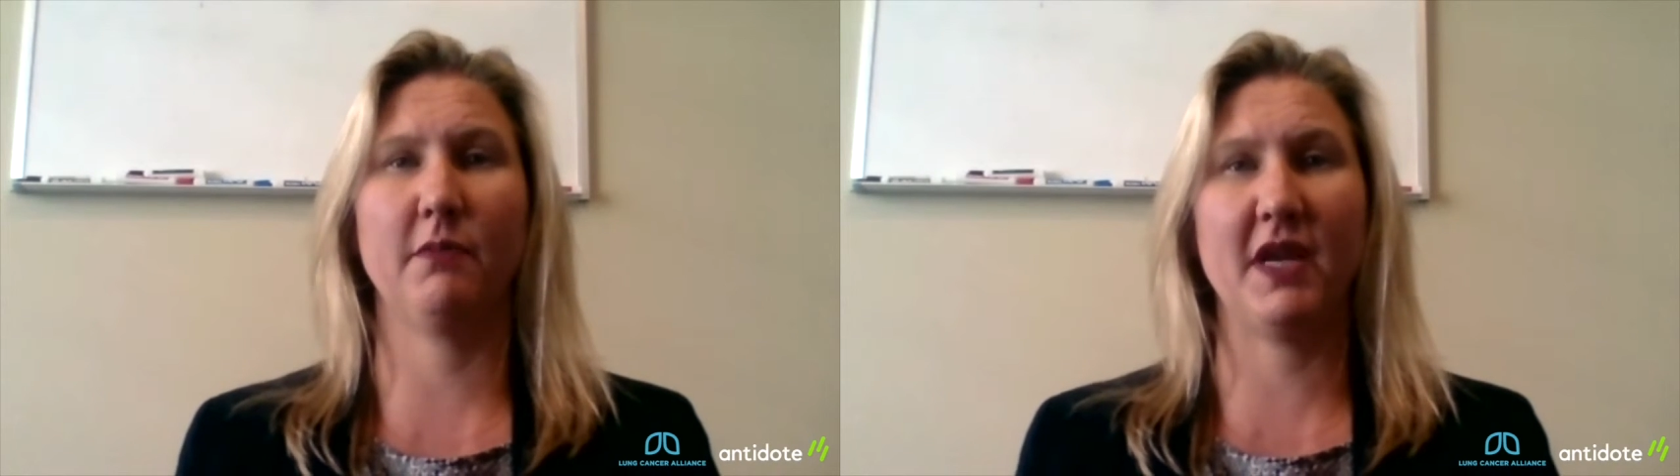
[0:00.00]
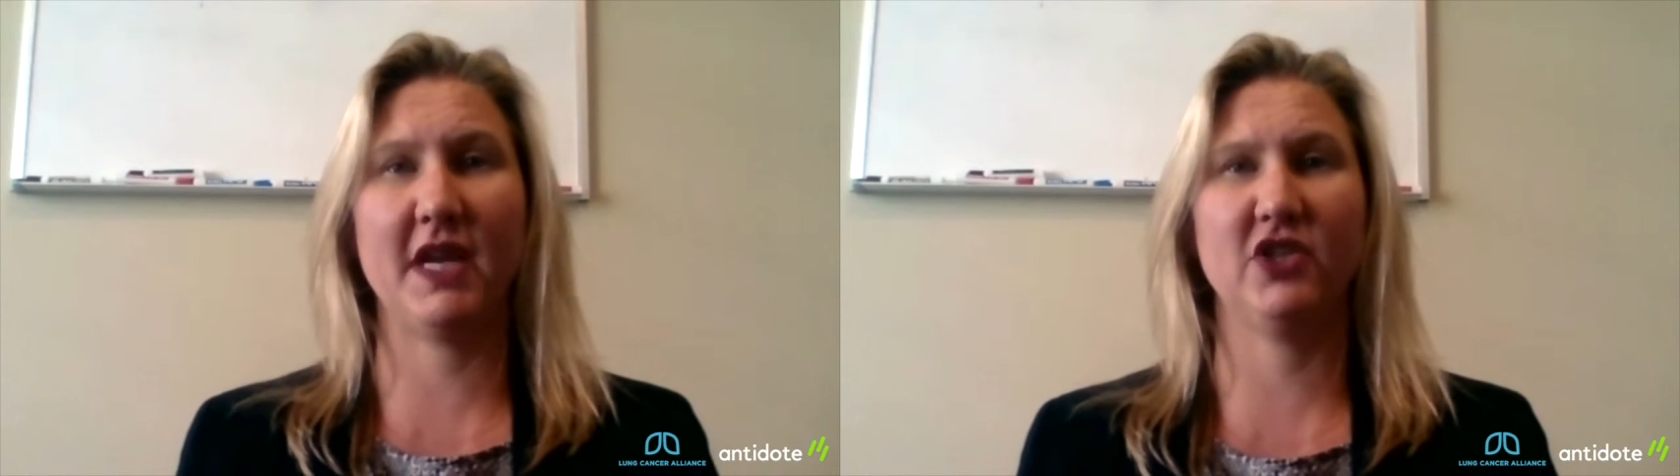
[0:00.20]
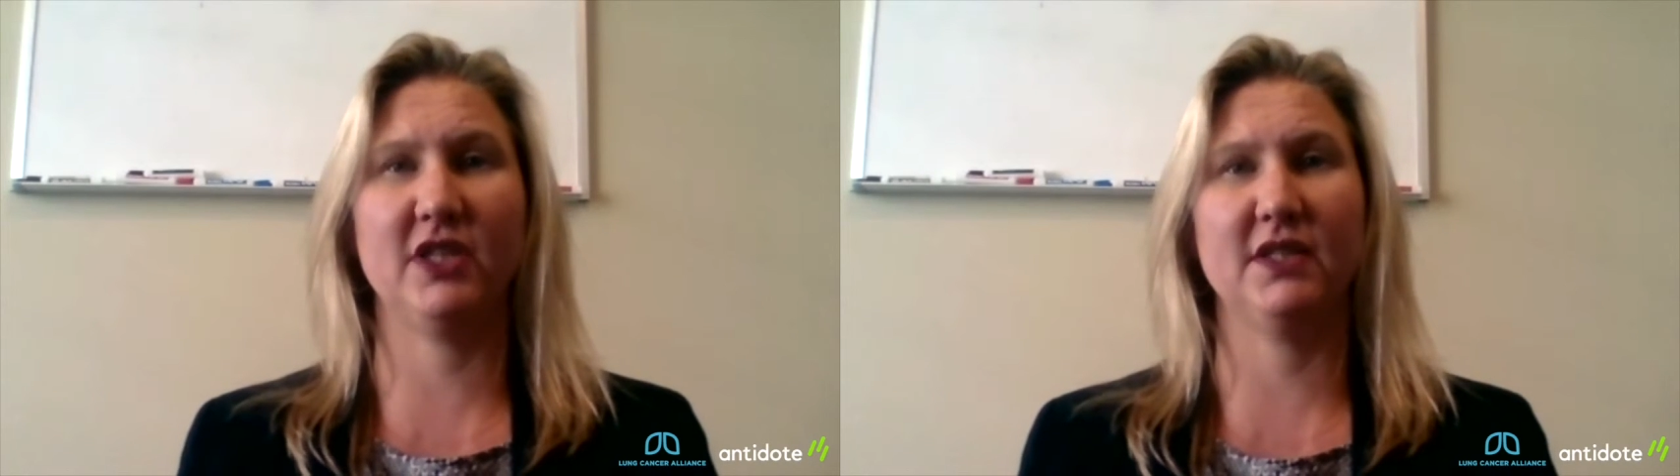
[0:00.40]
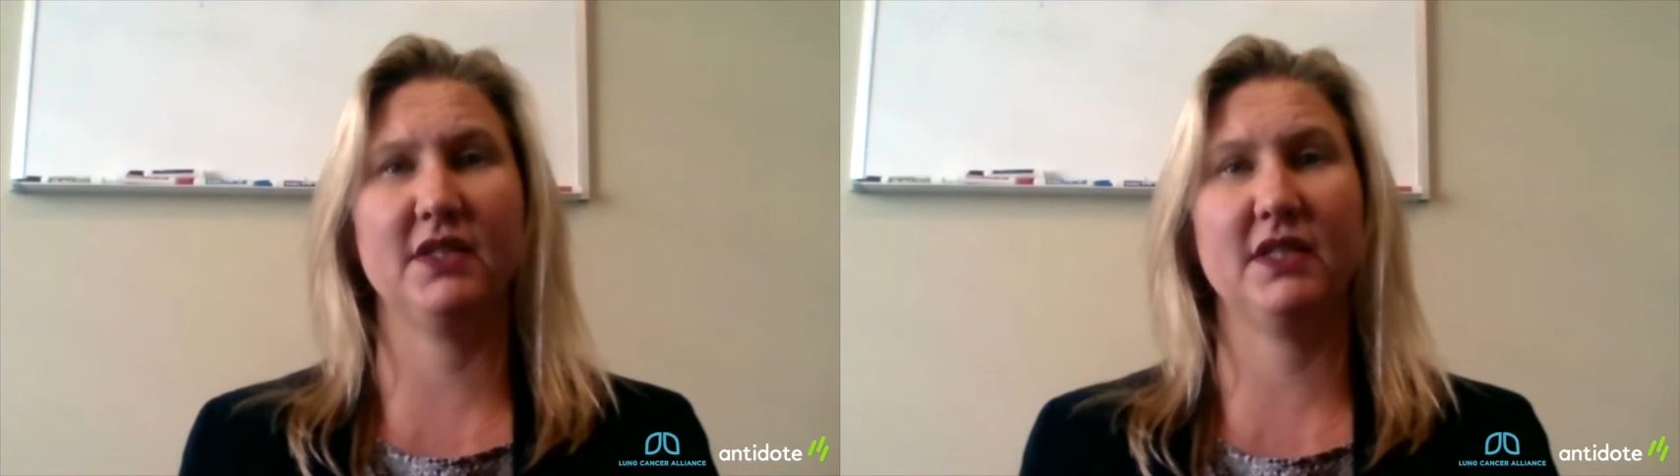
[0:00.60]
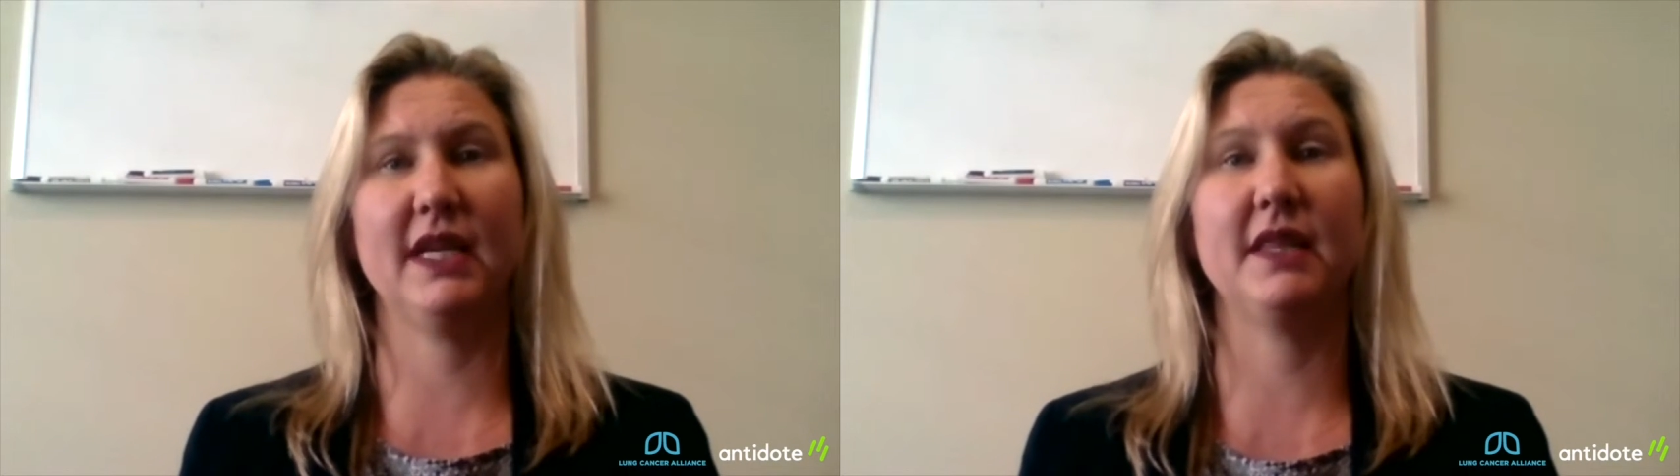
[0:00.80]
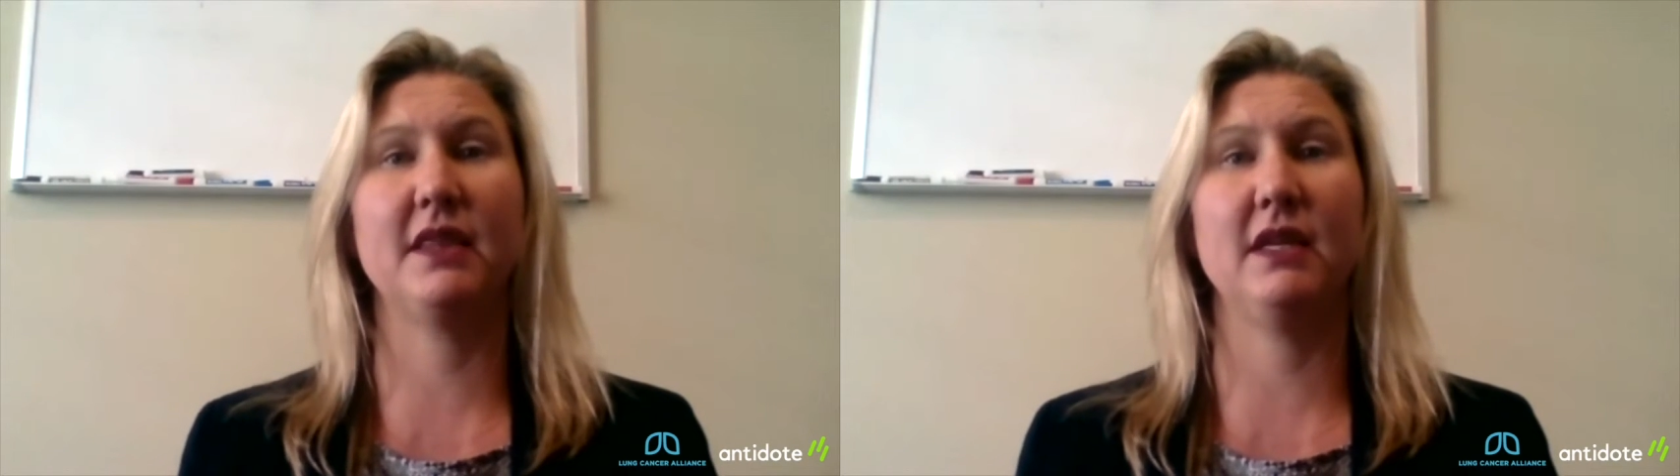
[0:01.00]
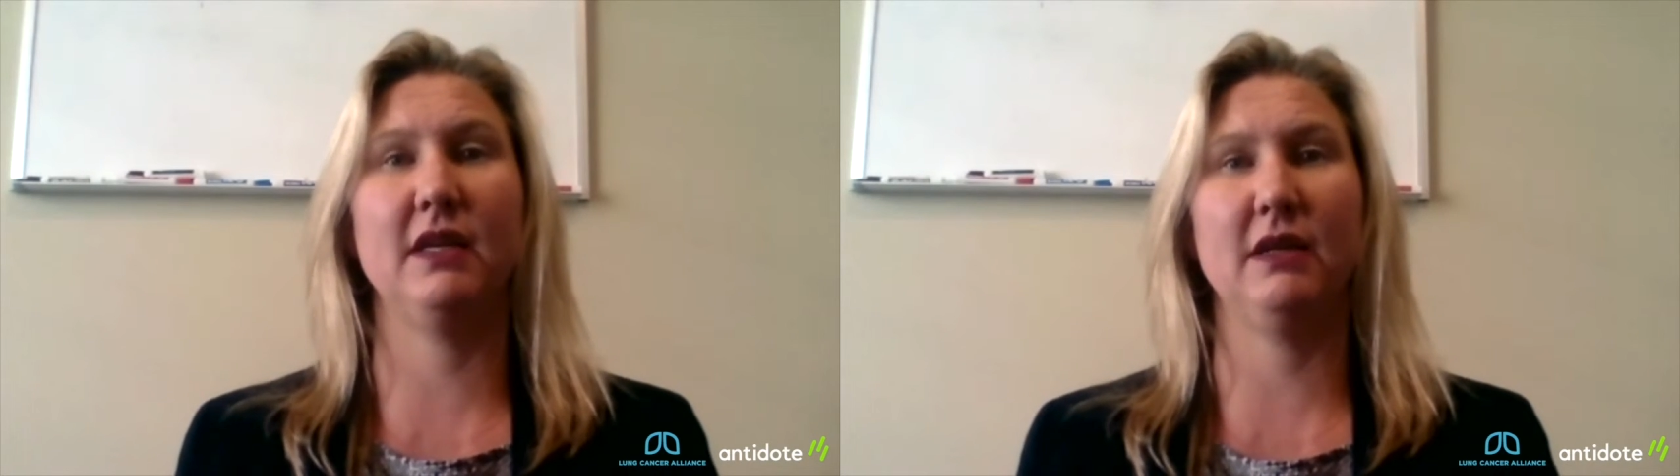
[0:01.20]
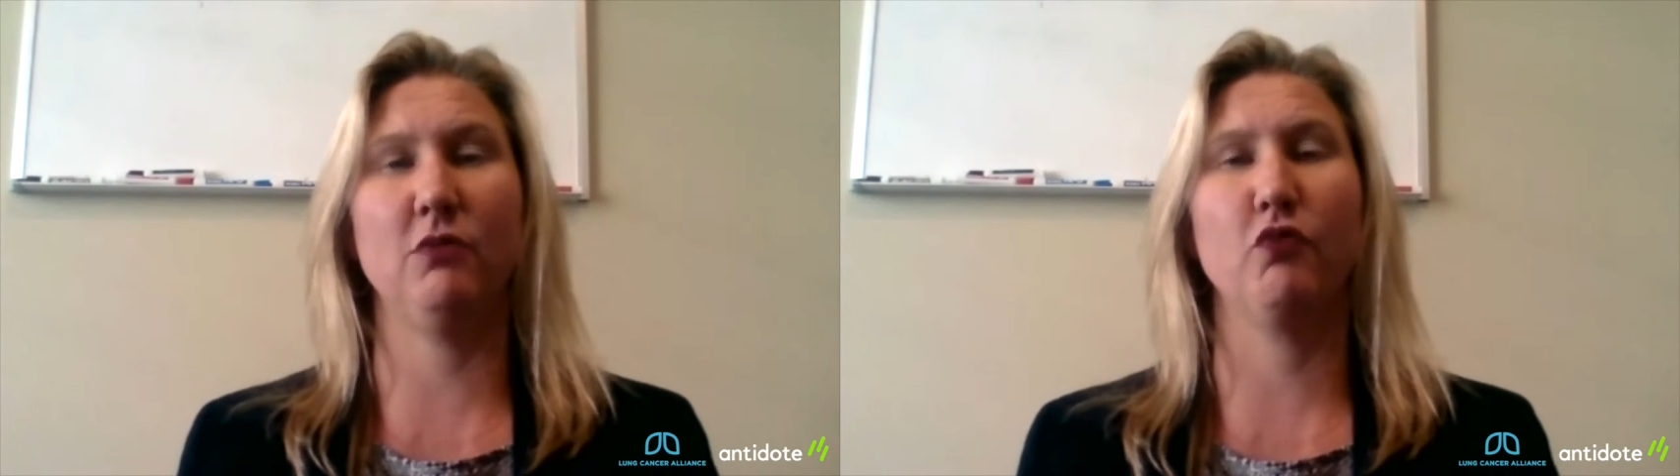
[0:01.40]
patients to get
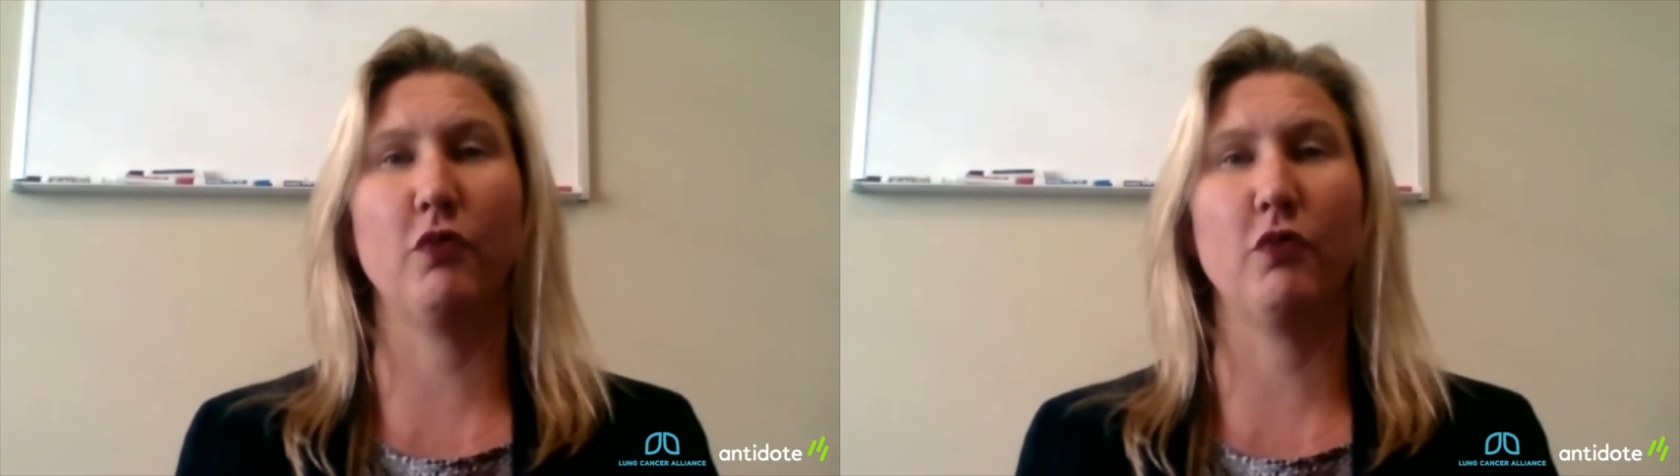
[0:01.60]
the